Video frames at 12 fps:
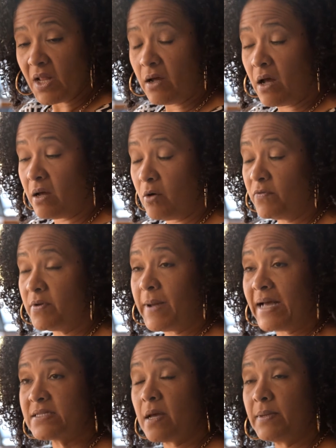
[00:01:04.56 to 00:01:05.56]
over the
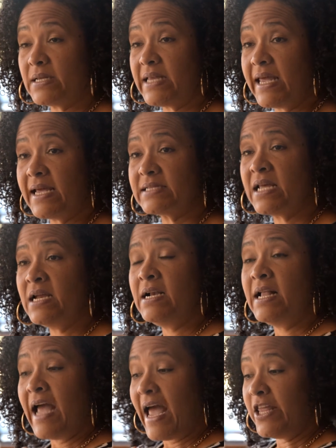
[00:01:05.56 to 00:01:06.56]
past couple of days,
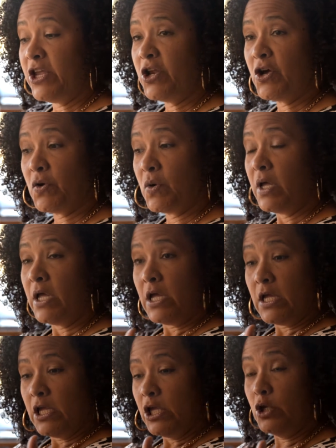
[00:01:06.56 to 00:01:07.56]
and
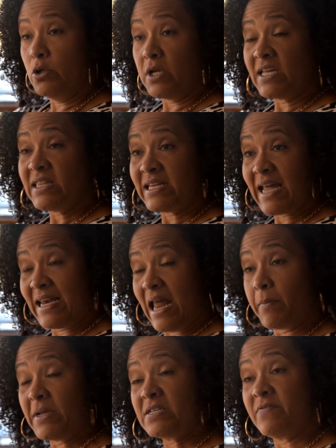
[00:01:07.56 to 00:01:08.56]
you look at the
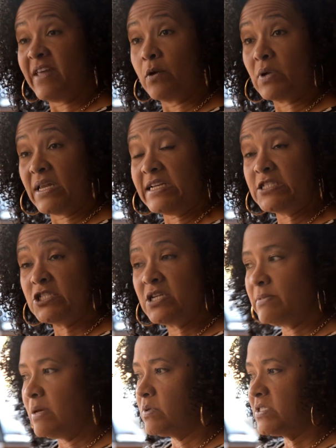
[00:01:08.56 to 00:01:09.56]
dynamics of their
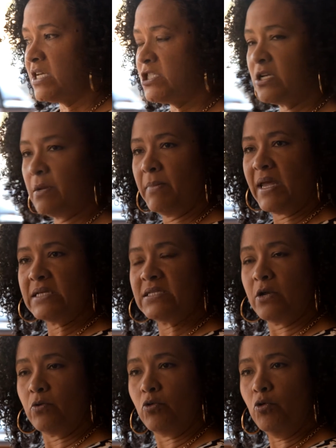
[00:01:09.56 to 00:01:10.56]
relationship. They were such an
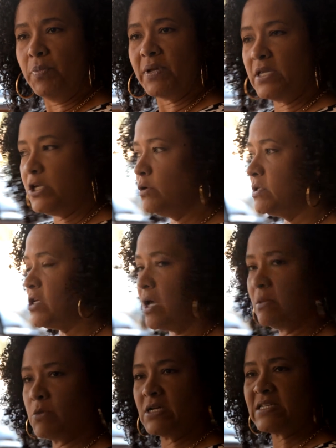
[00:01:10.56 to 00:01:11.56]
amazing group, and you saw
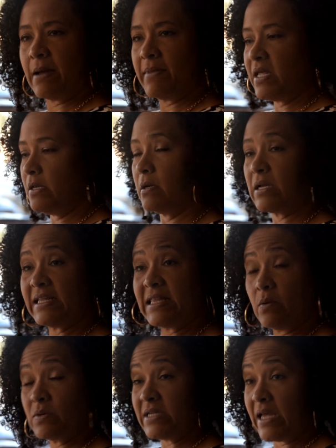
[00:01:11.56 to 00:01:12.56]
them all the time and they looked like
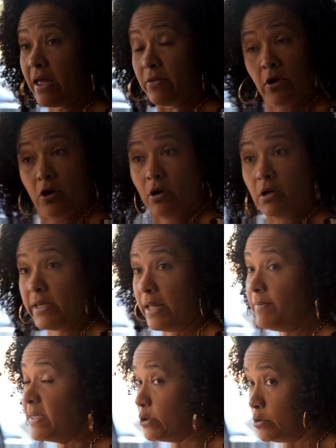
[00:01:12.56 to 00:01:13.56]
they were together. Girl,
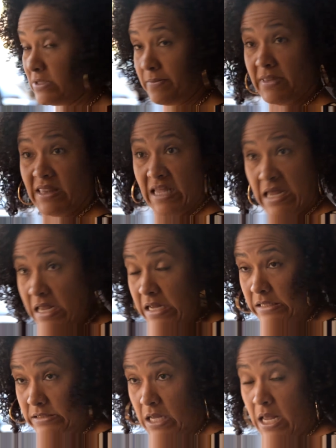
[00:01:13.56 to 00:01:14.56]
they've been through some
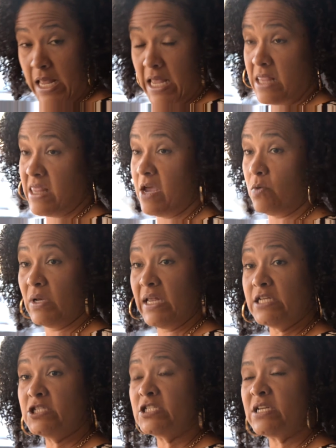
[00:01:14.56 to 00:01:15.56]
things in their
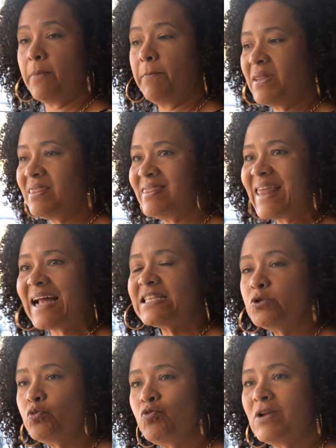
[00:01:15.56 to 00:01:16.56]
relationship, but
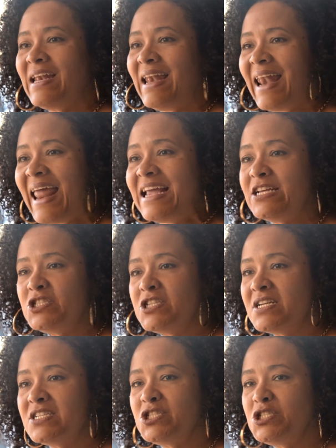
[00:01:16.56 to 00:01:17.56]
that's
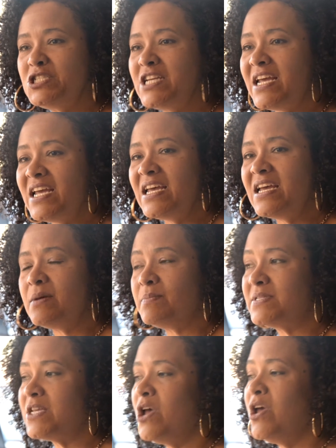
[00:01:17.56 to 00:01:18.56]

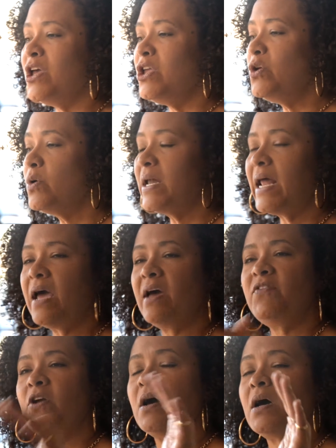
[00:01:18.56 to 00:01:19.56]
relationships. You're gonna
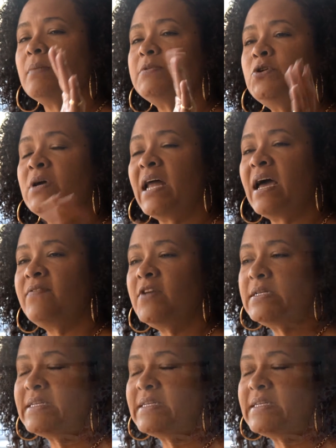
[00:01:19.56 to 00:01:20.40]
have your ups, you're gonna have your